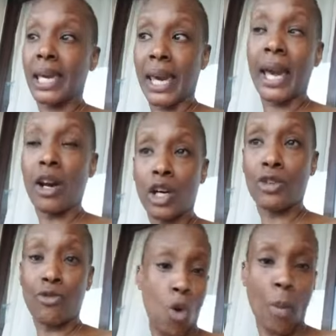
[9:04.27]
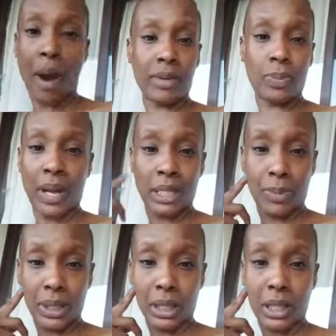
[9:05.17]
care of all my
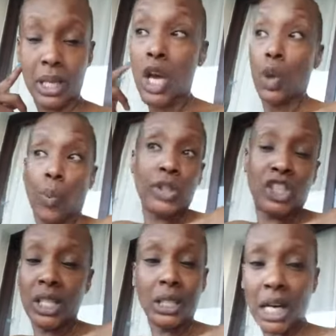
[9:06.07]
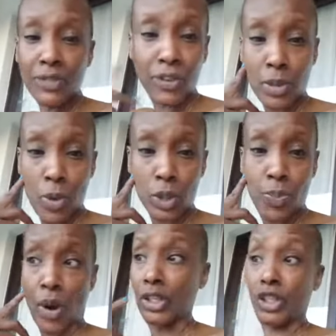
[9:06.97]
responsibilities, which she does for the most
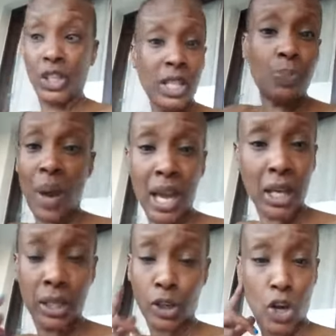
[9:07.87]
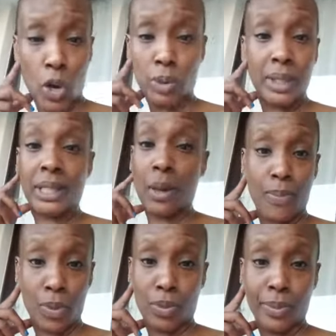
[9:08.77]
part. She's paying to go to
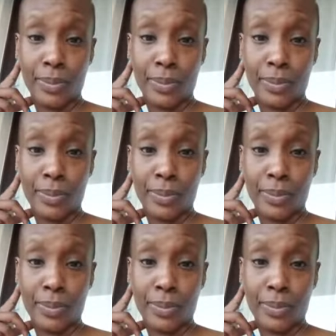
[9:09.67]
temple.